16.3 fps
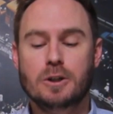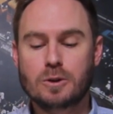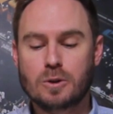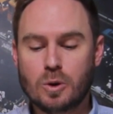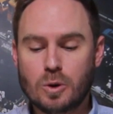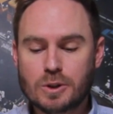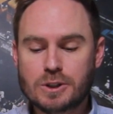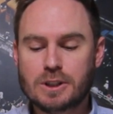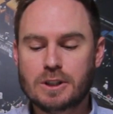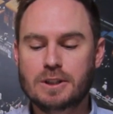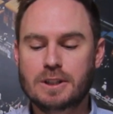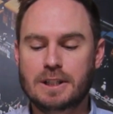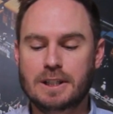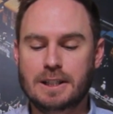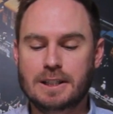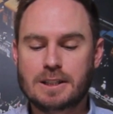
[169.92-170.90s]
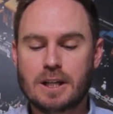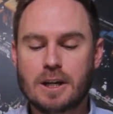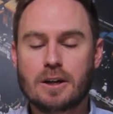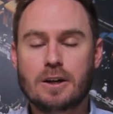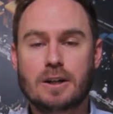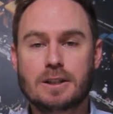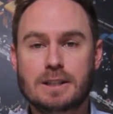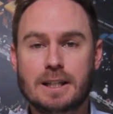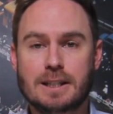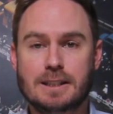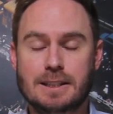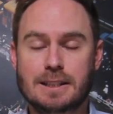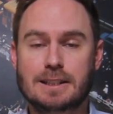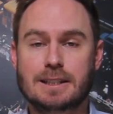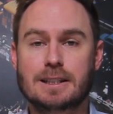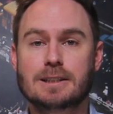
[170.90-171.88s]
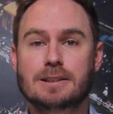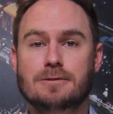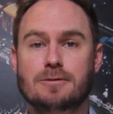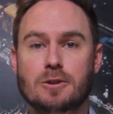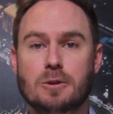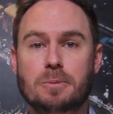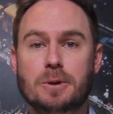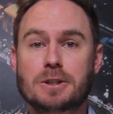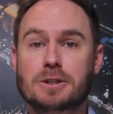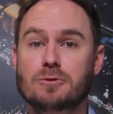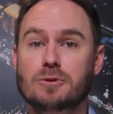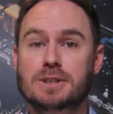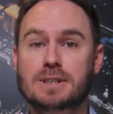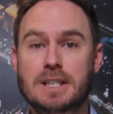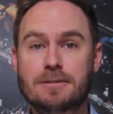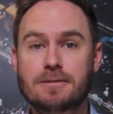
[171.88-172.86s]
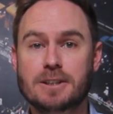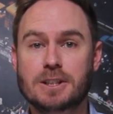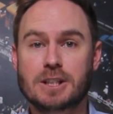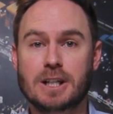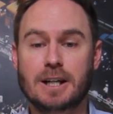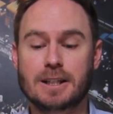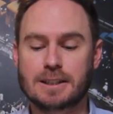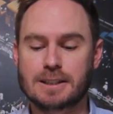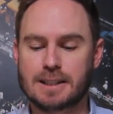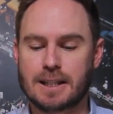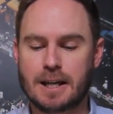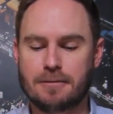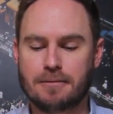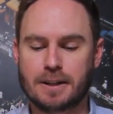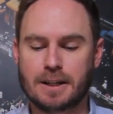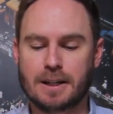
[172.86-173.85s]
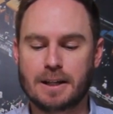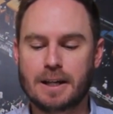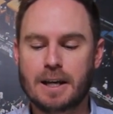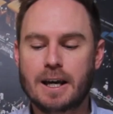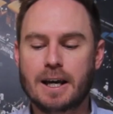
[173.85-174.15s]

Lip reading: You'll also need contact details for the person receiving the child in South Africa,